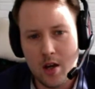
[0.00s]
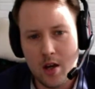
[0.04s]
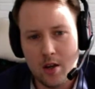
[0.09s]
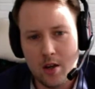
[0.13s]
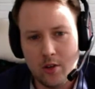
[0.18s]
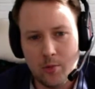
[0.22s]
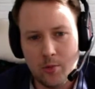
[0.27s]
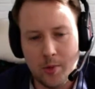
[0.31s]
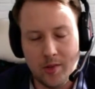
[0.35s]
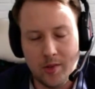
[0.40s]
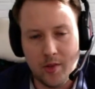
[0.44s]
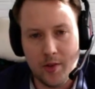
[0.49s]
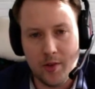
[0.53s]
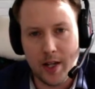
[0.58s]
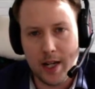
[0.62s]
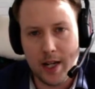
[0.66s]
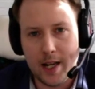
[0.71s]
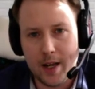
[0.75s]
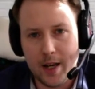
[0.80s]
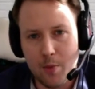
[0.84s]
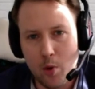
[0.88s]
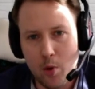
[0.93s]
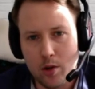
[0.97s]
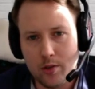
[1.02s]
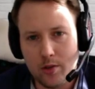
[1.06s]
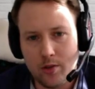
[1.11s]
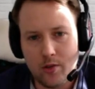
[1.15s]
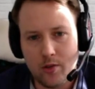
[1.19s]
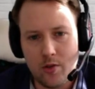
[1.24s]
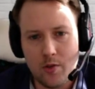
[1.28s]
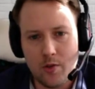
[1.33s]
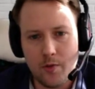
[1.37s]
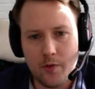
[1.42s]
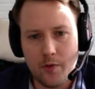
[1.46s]
Specifically, it wants
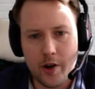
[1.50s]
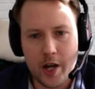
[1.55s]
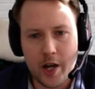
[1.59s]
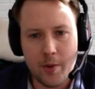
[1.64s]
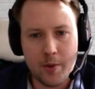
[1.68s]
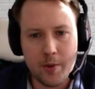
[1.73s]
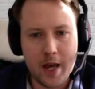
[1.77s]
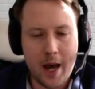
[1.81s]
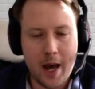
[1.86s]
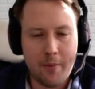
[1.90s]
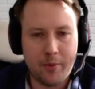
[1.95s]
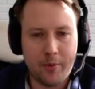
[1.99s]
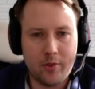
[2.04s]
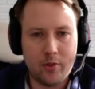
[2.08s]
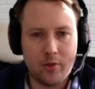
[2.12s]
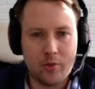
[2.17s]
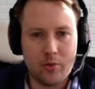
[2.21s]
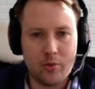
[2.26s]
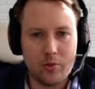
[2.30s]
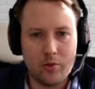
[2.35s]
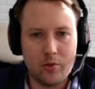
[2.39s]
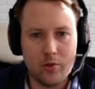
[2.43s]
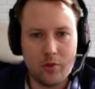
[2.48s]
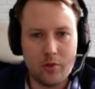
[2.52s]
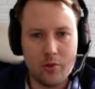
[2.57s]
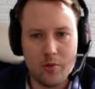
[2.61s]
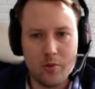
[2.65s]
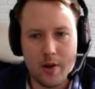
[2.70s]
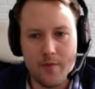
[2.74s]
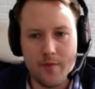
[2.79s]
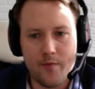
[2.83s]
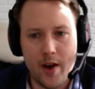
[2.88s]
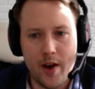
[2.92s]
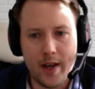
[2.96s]
to free up capital to
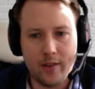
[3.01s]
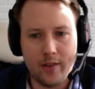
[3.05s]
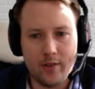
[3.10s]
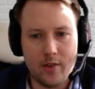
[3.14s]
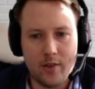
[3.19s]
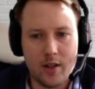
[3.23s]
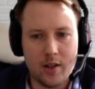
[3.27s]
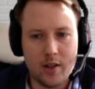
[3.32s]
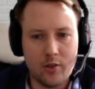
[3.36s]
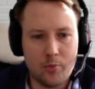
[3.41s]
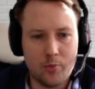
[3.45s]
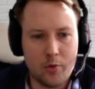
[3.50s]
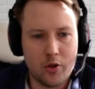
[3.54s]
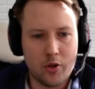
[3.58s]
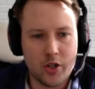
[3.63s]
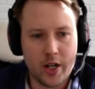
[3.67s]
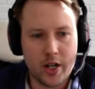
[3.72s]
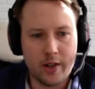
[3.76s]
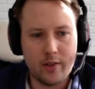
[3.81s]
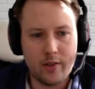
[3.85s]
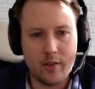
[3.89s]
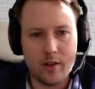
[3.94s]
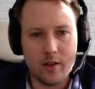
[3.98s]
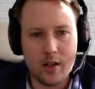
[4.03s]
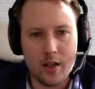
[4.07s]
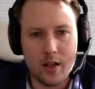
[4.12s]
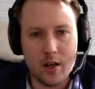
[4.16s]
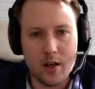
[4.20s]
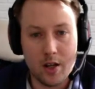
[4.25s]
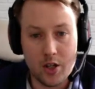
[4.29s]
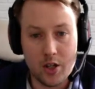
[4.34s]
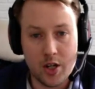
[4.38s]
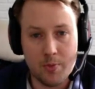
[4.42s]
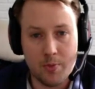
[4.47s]
invest in its projects in the
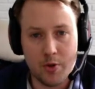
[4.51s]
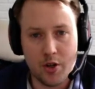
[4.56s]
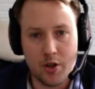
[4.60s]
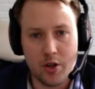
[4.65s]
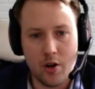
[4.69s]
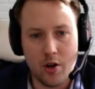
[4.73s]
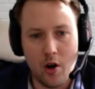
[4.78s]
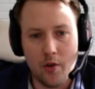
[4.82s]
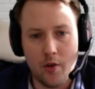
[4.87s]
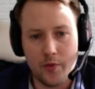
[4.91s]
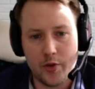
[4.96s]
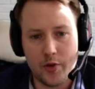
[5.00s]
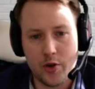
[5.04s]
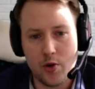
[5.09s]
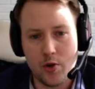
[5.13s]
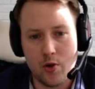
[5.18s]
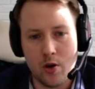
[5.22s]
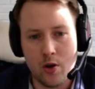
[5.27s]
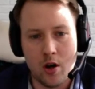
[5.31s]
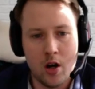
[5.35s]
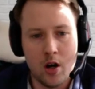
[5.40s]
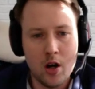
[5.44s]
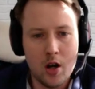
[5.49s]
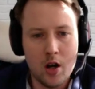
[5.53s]
Egyptian offshore,